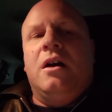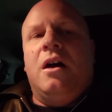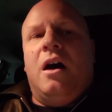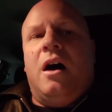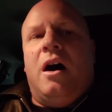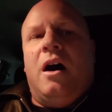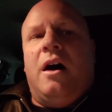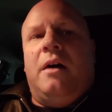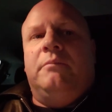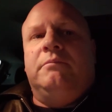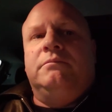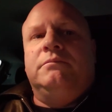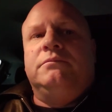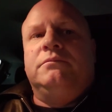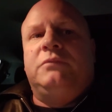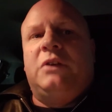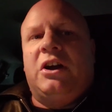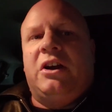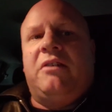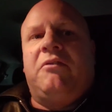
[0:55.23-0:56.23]
um,
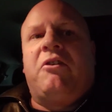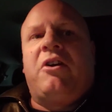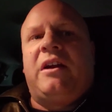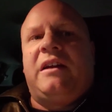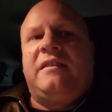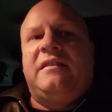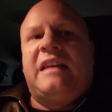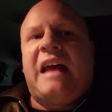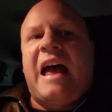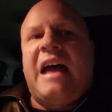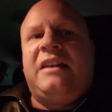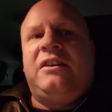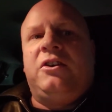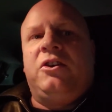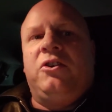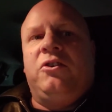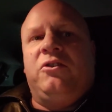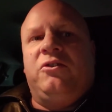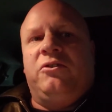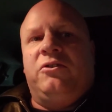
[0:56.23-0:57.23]
very, very sad
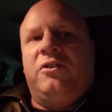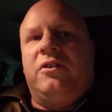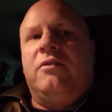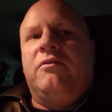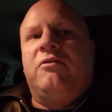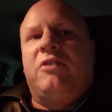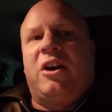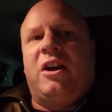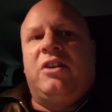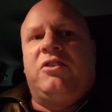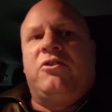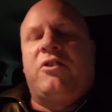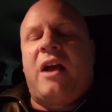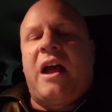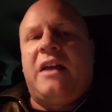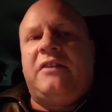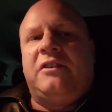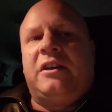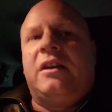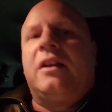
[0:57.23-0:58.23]
news. Very
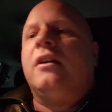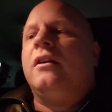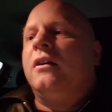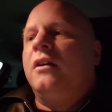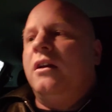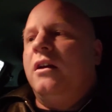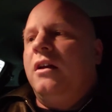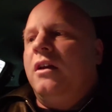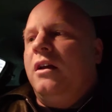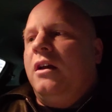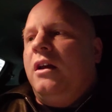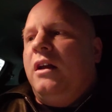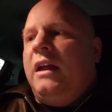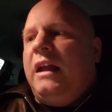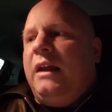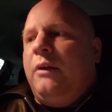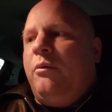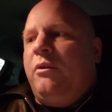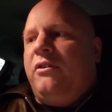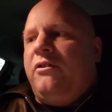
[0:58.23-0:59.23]
tragic.
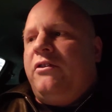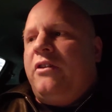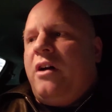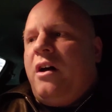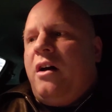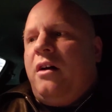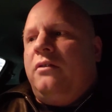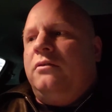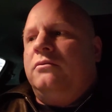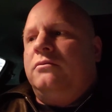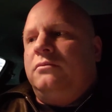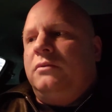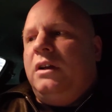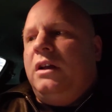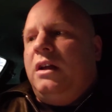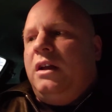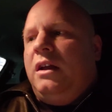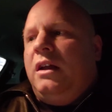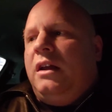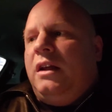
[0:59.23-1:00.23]
He was the uh,
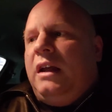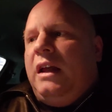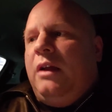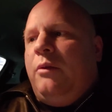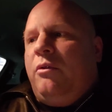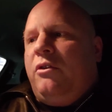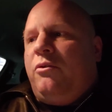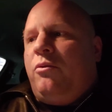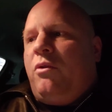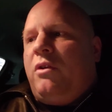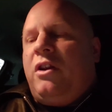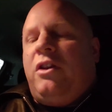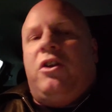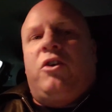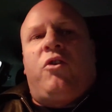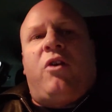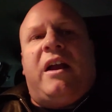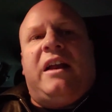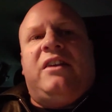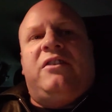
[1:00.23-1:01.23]
he was one of the
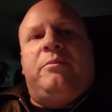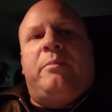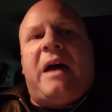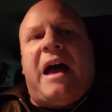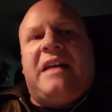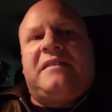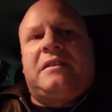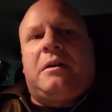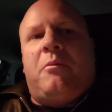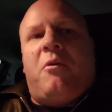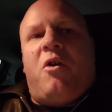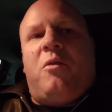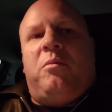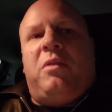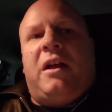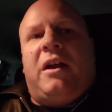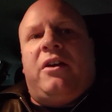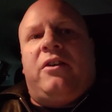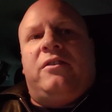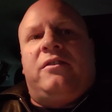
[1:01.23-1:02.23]
greatest basketball
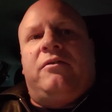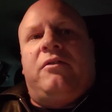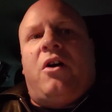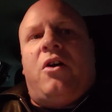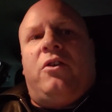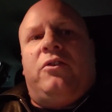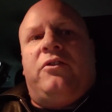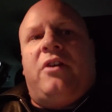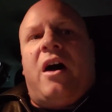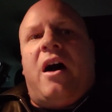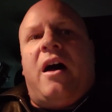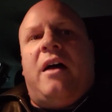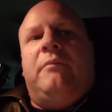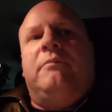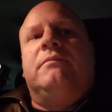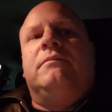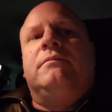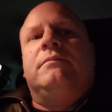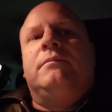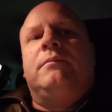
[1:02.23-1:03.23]
players of all time.
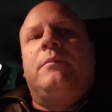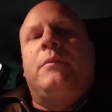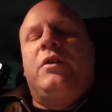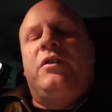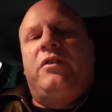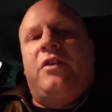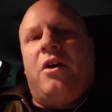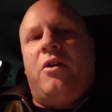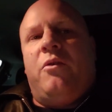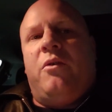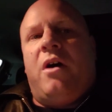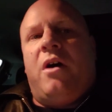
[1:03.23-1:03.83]
So